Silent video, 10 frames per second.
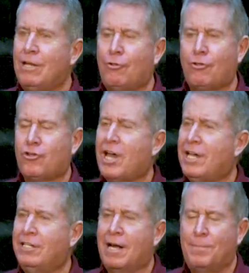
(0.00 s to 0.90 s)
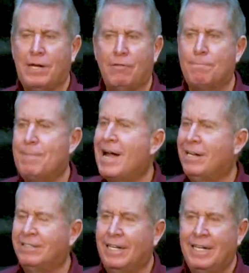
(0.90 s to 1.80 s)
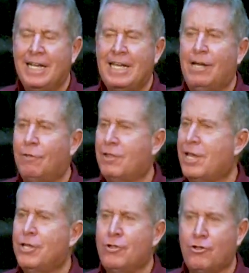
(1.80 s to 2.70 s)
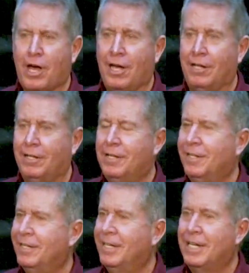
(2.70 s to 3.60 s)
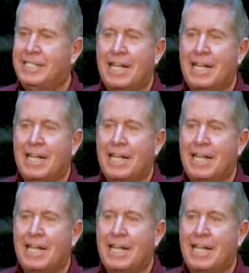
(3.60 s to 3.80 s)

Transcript: he's chained up, he's bound, he is in jail, and